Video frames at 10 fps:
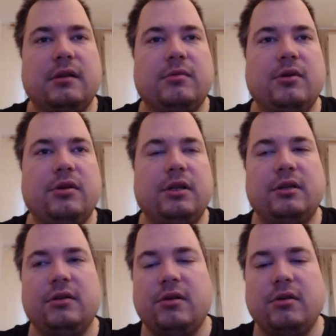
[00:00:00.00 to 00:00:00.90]
I'm going
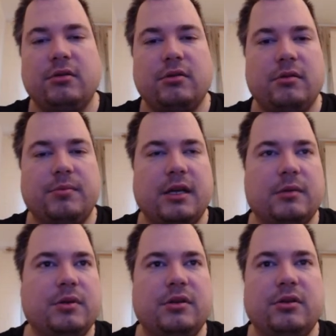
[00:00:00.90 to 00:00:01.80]
to go through the price
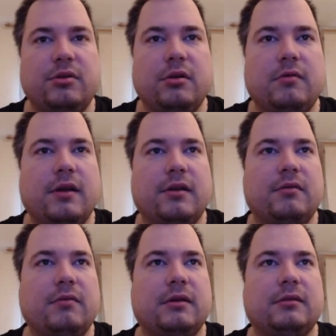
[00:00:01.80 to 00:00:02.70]
menu short while as
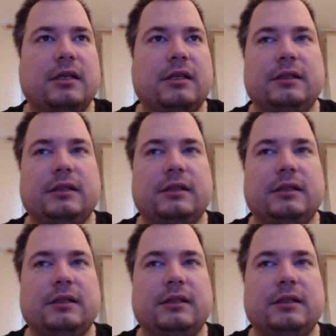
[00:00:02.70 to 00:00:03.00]
well. Now